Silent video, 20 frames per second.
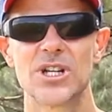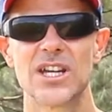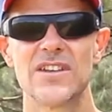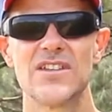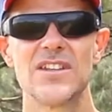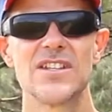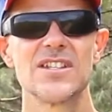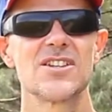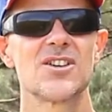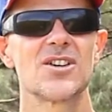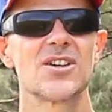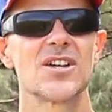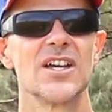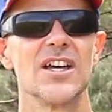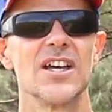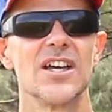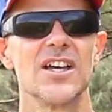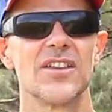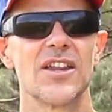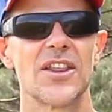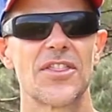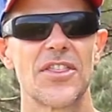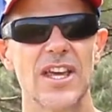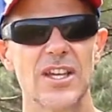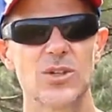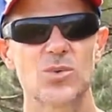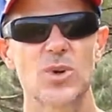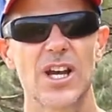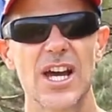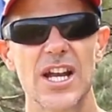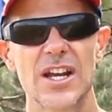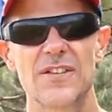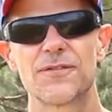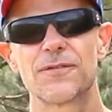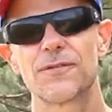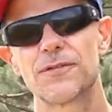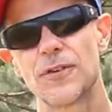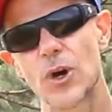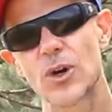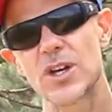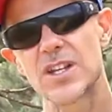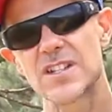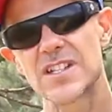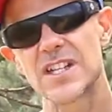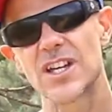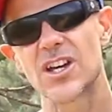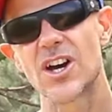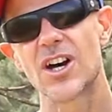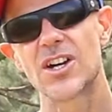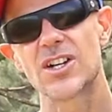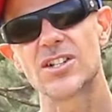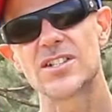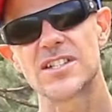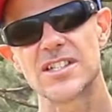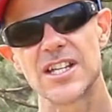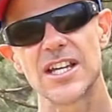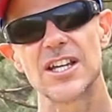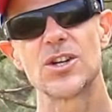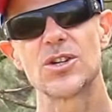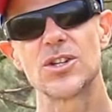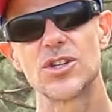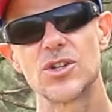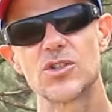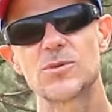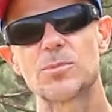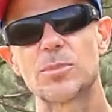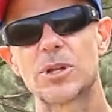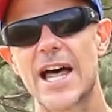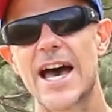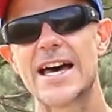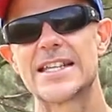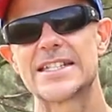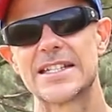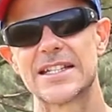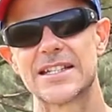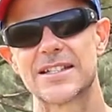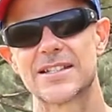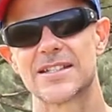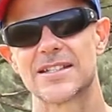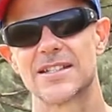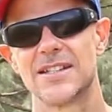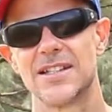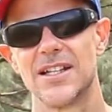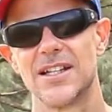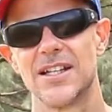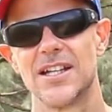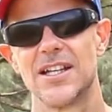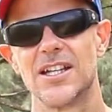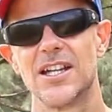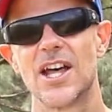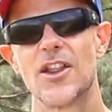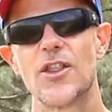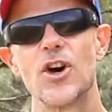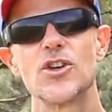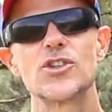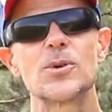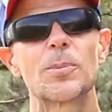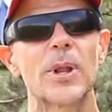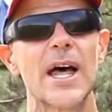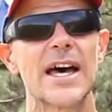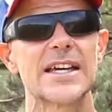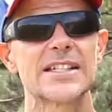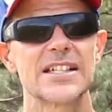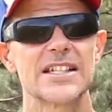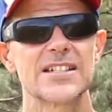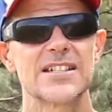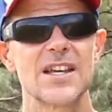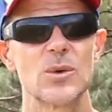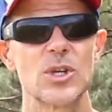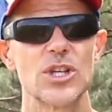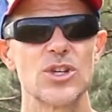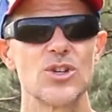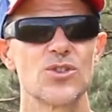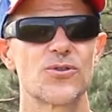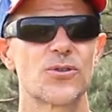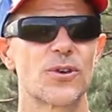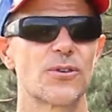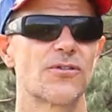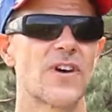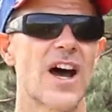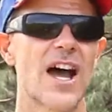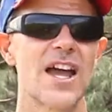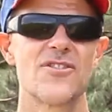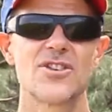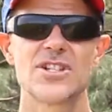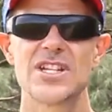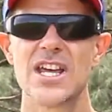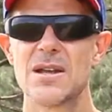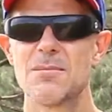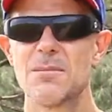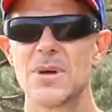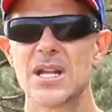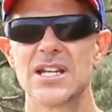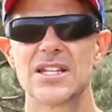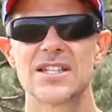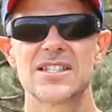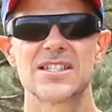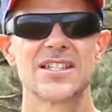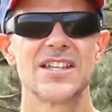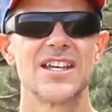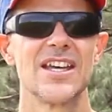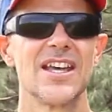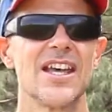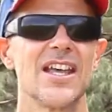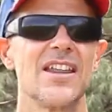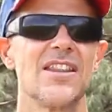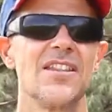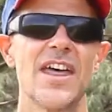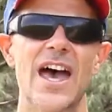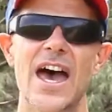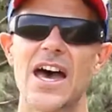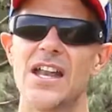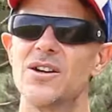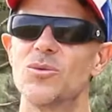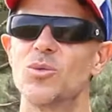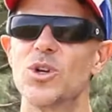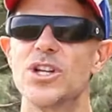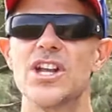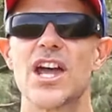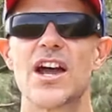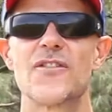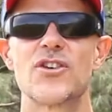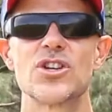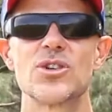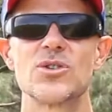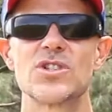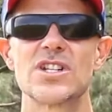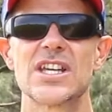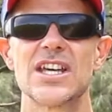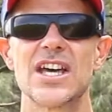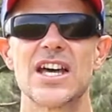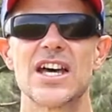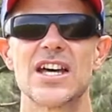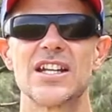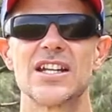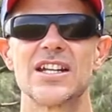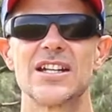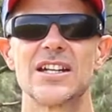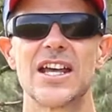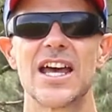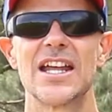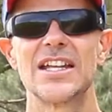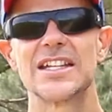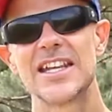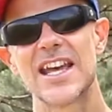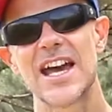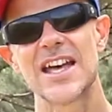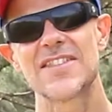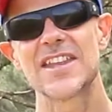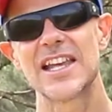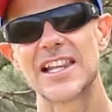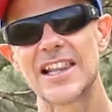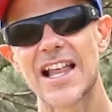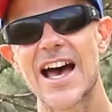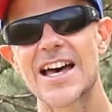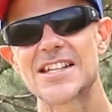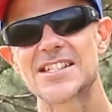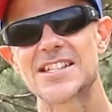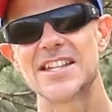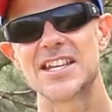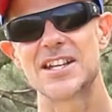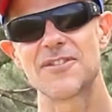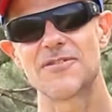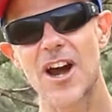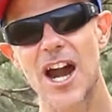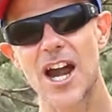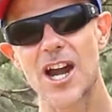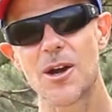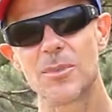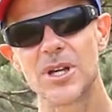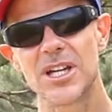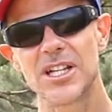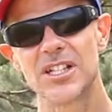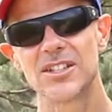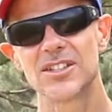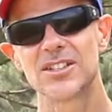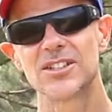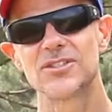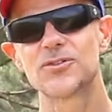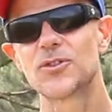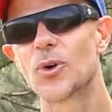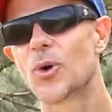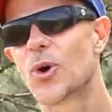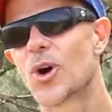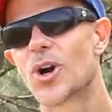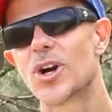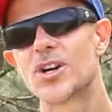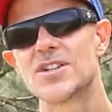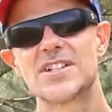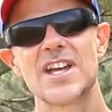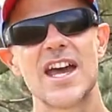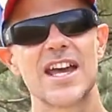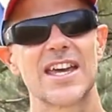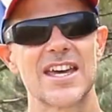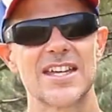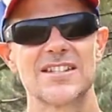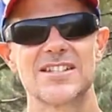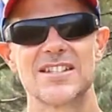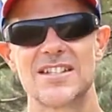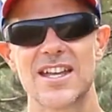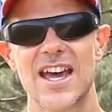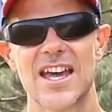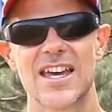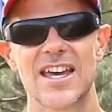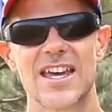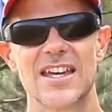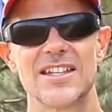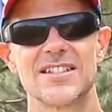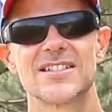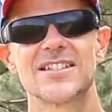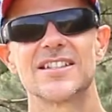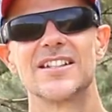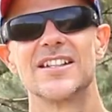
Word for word: And these are the things we're kind of focusing on, are single-use plastics. Now those are plastics that we use for five or ten minutes that we never use again, and yet they last in the environment for decades and decades.